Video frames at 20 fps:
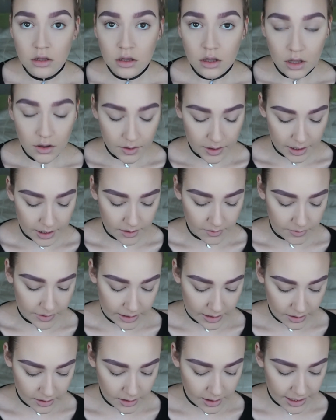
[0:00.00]
Okay,
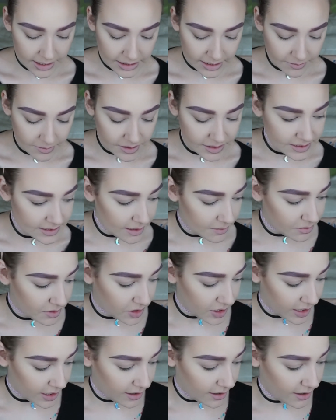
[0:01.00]
well, I think I'm gonna stop
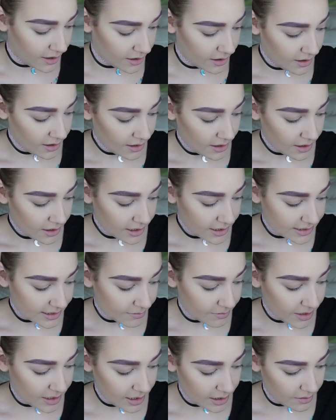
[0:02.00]
there because I'm
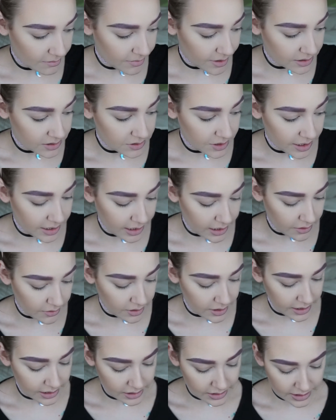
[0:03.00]
making a mess right now and
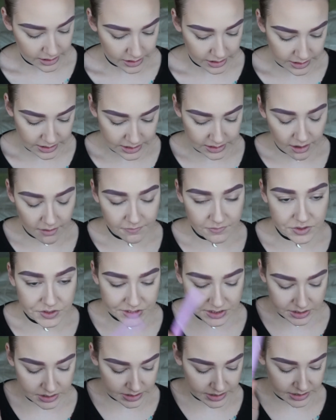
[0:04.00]
I think this stuff
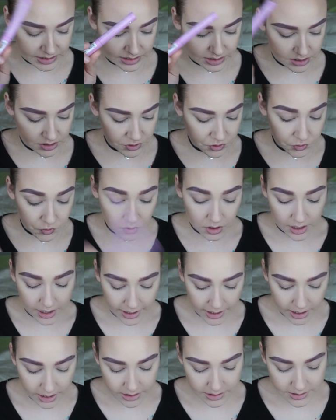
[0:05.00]
just needs to
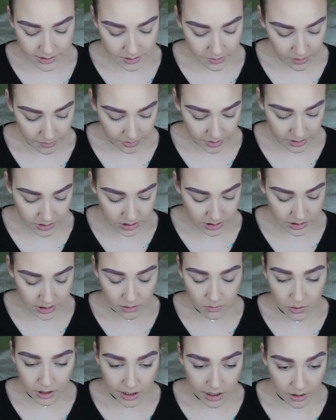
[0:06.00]
dry. So I'm gonna just start
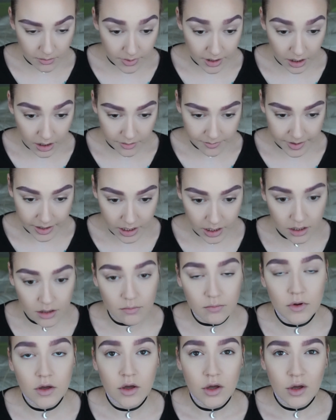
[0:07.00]
working on my eye
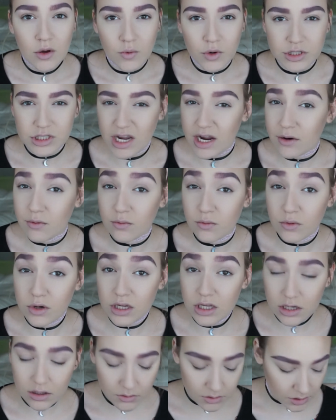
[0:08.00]
makeup, which I really
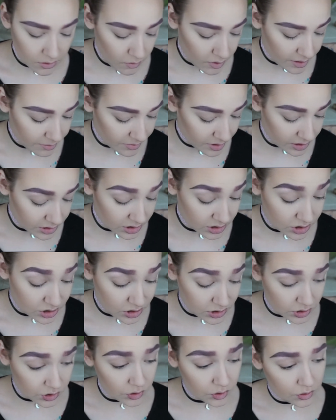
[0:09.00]
don't know what I'm gonna
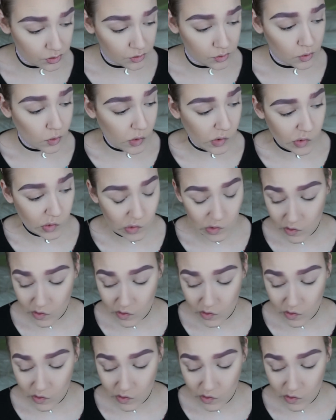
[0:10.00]
do.